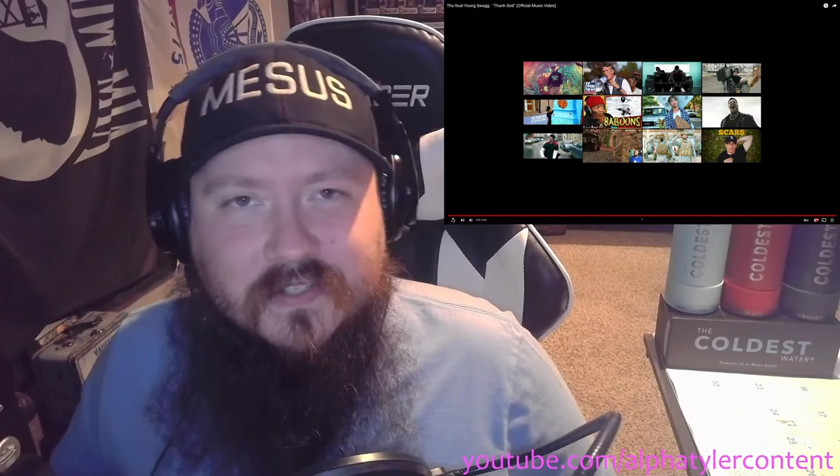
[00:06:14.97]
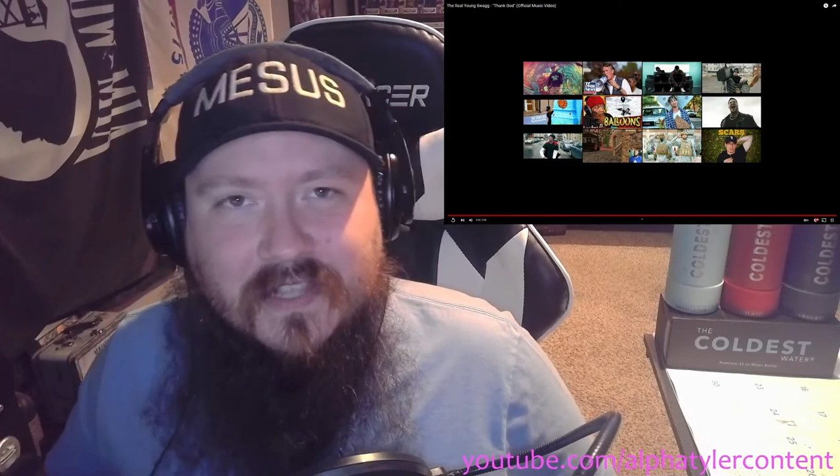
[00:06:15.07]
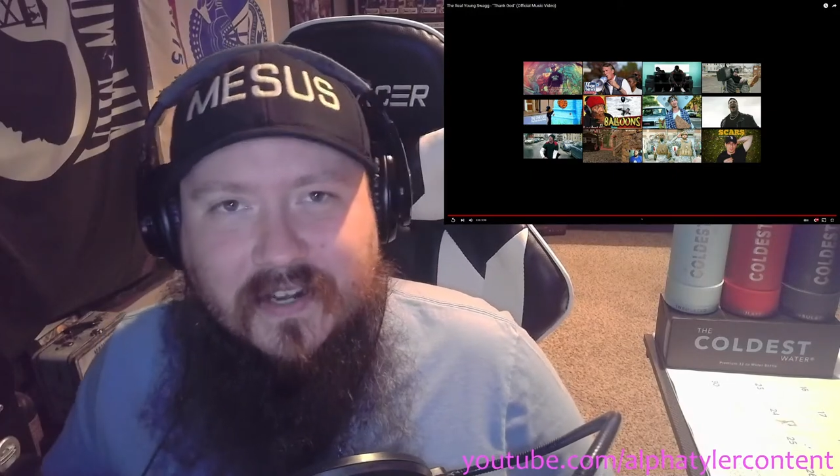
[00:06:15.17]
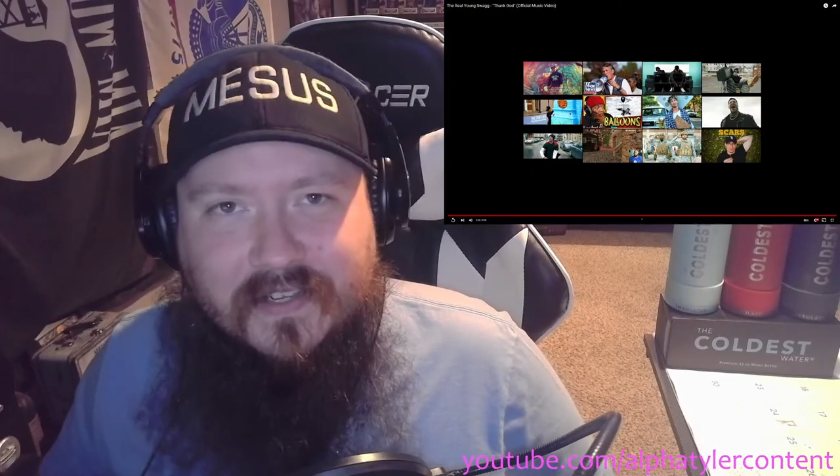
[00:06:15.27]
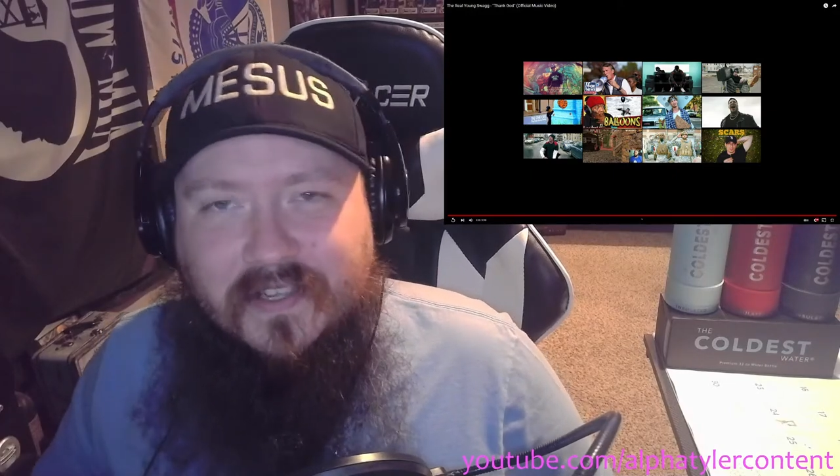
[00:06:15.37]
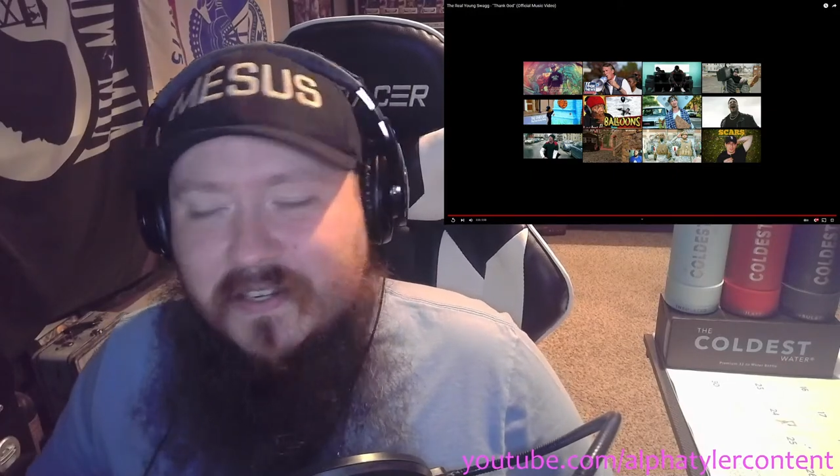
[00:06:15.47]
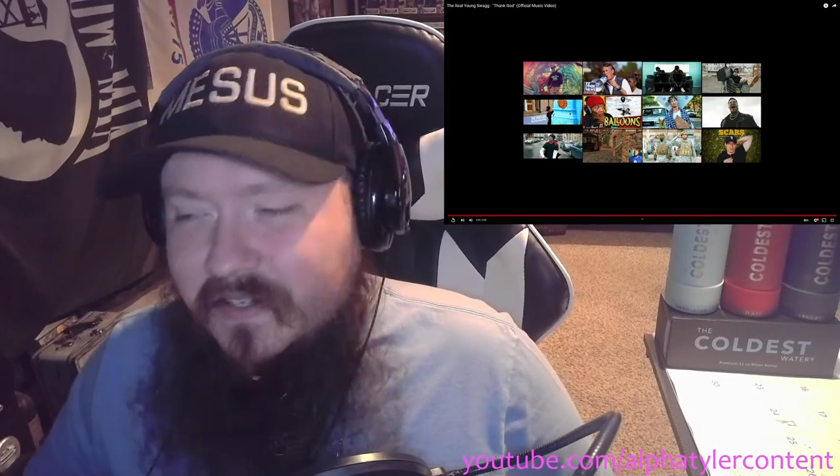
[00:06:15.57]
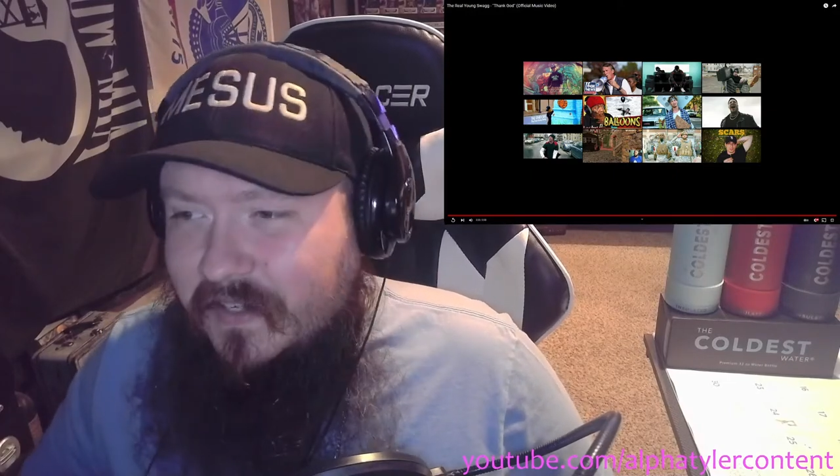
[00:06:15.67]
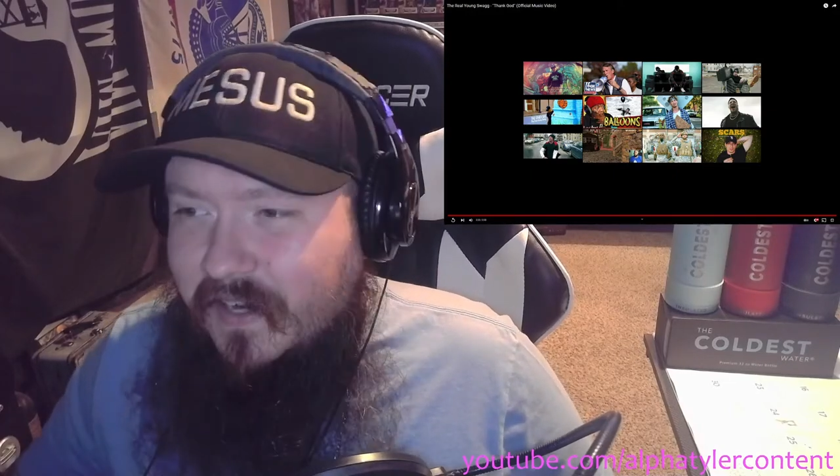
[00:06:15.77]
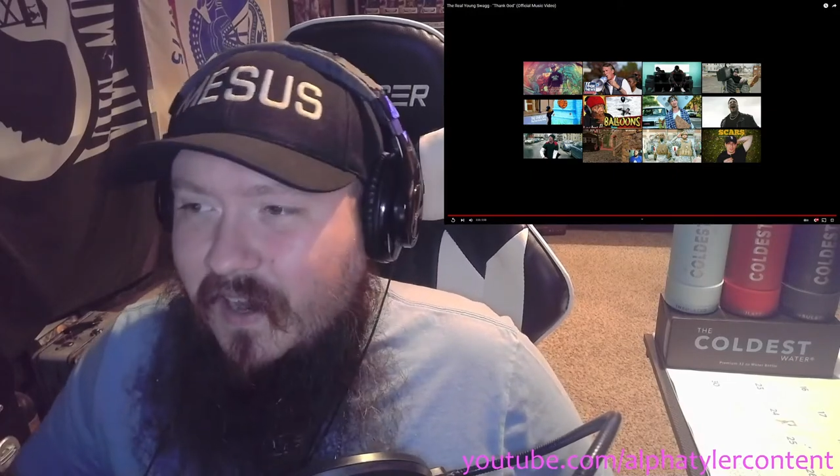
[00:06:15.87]
dedicated
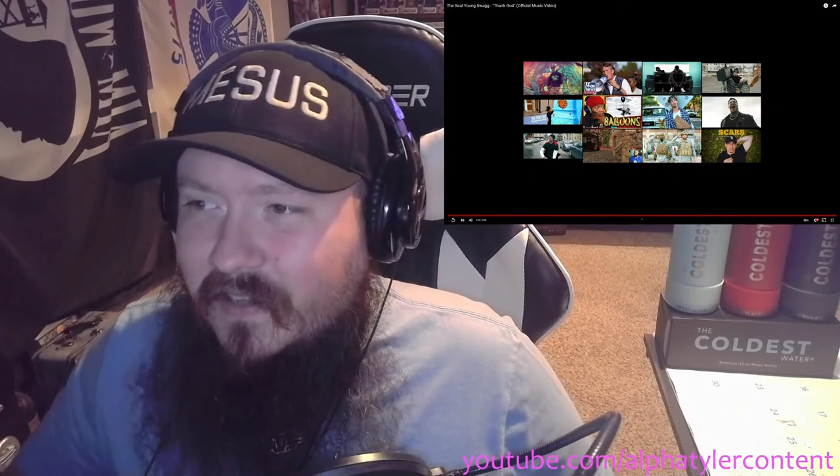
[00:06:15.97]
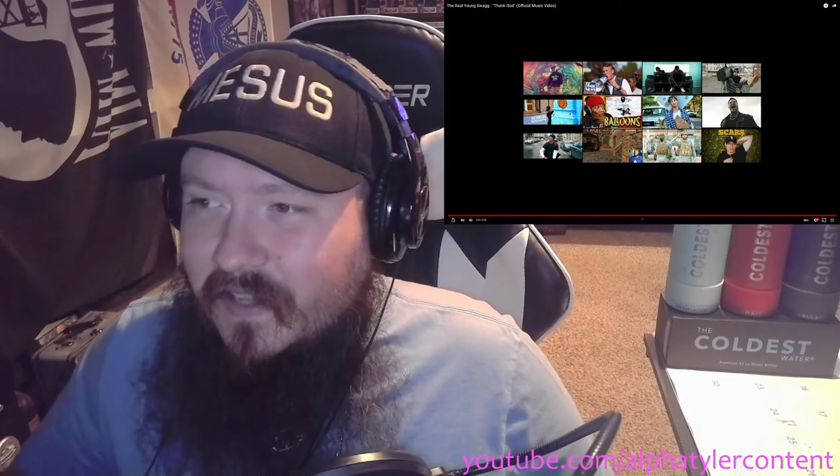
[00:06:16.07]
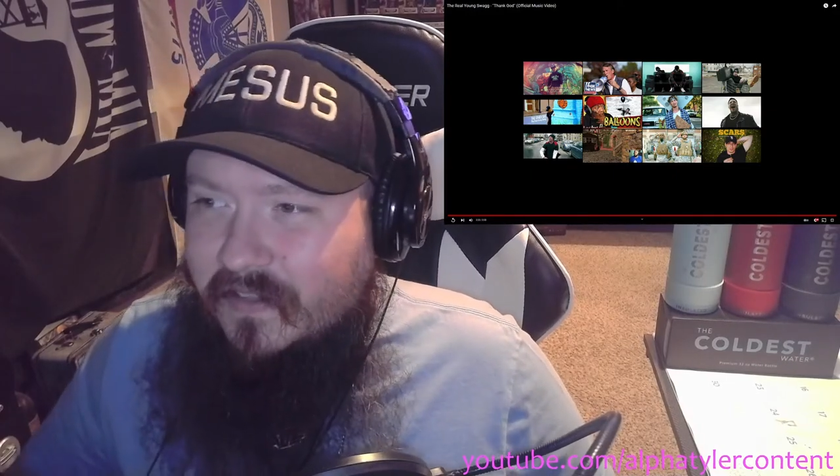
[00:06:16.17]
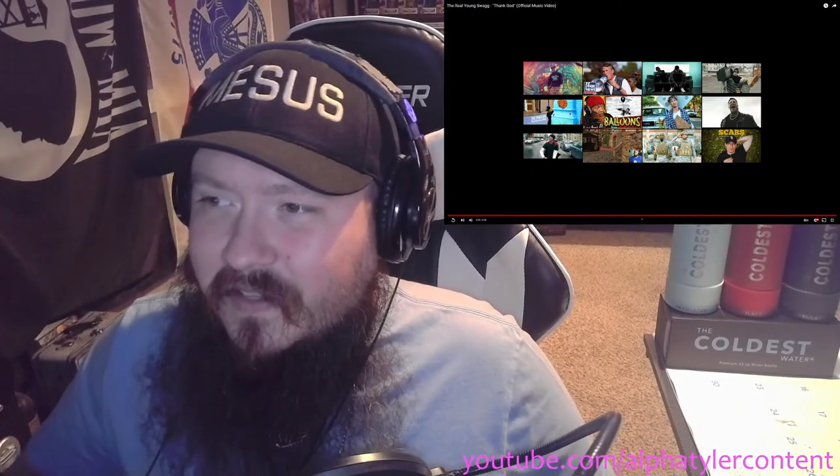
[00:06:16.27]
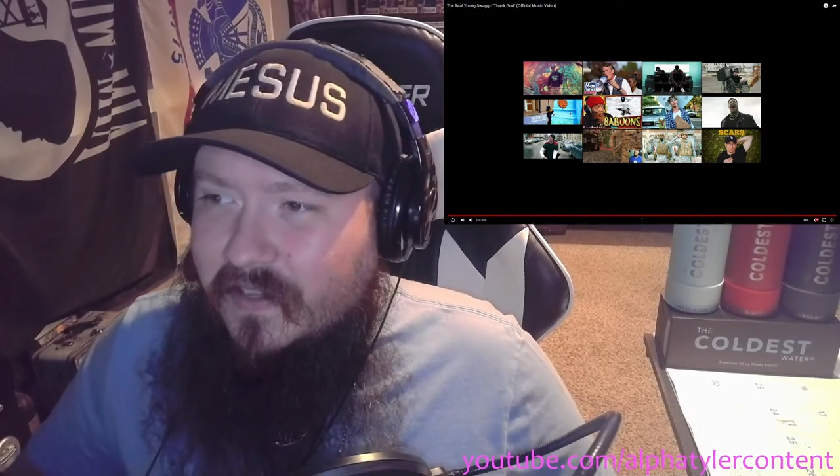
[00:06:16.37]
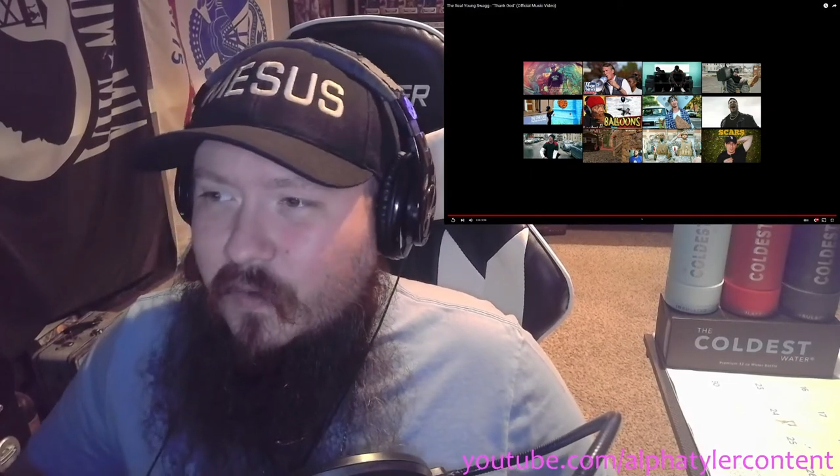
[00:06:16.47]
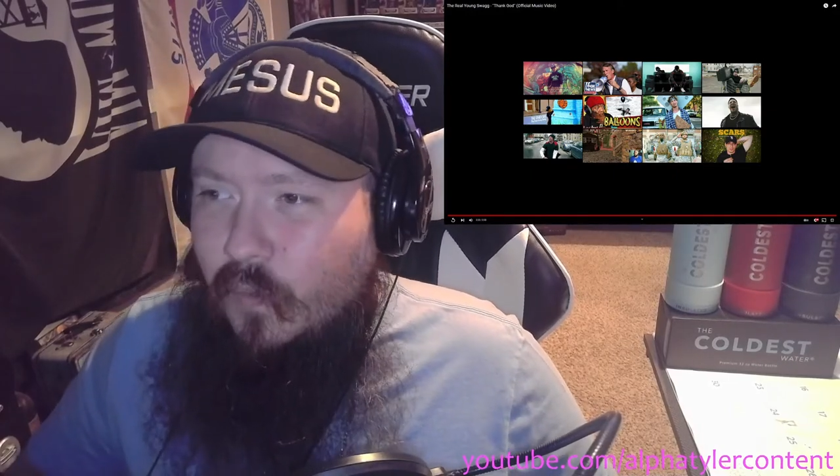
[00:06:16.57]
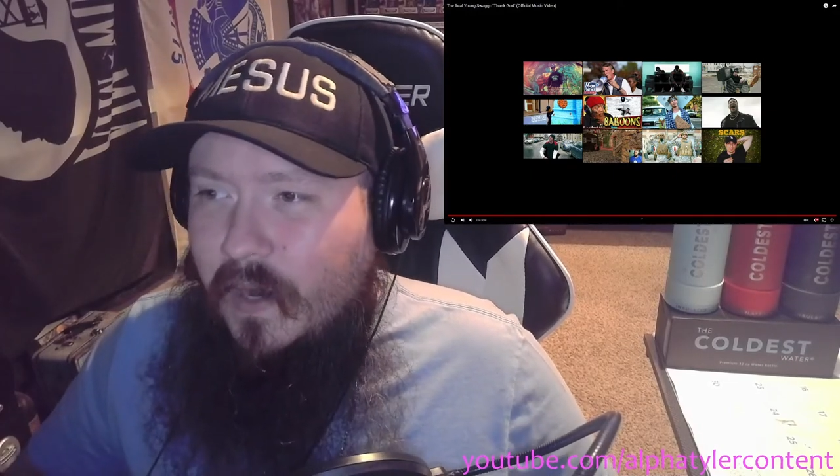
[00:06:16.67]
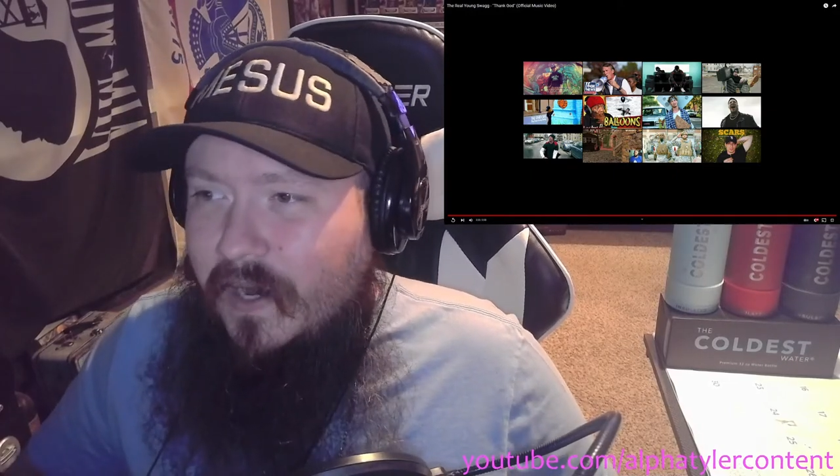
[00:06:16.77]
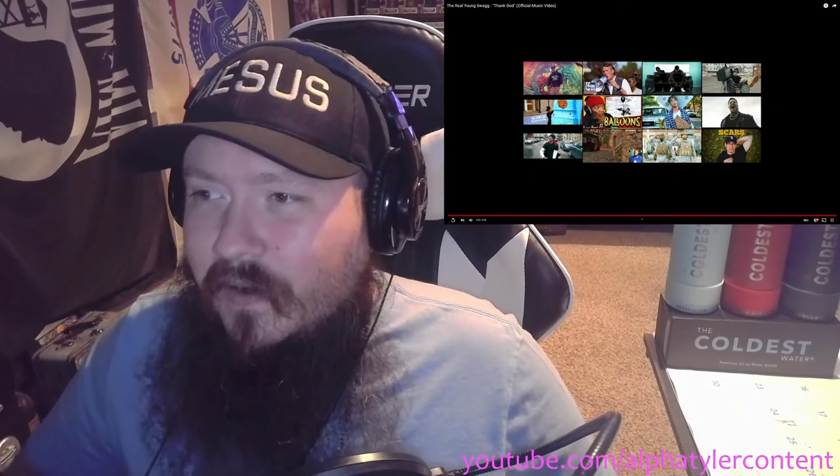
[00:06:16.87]
to God like that in a
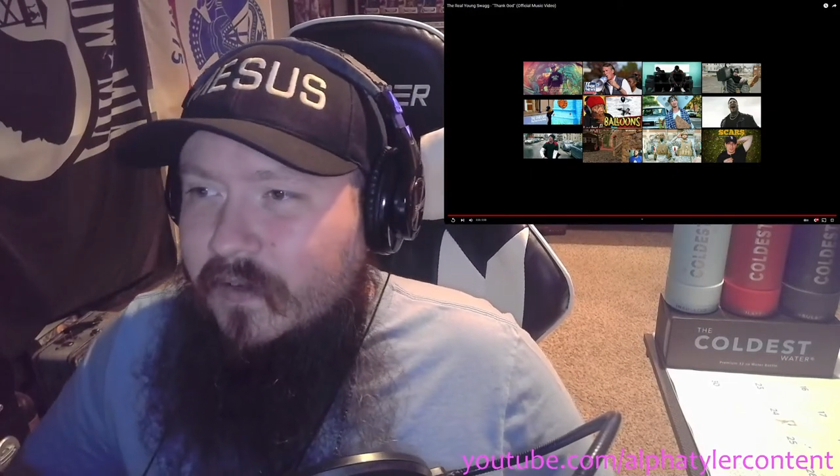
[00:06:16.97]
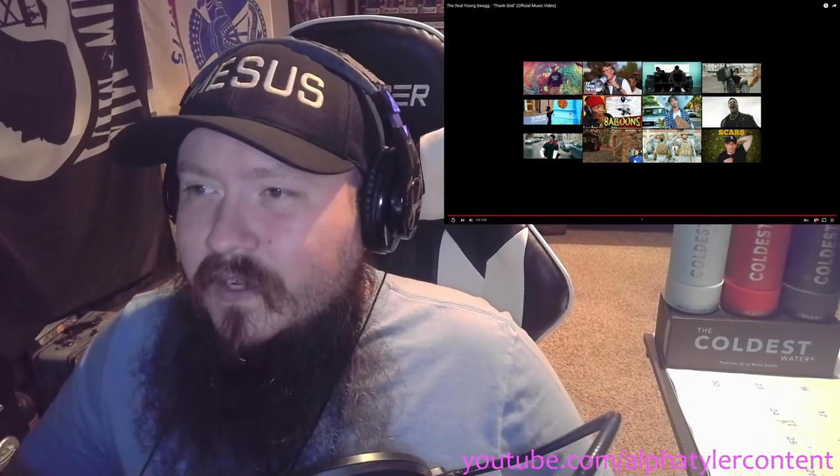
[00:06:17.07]
while.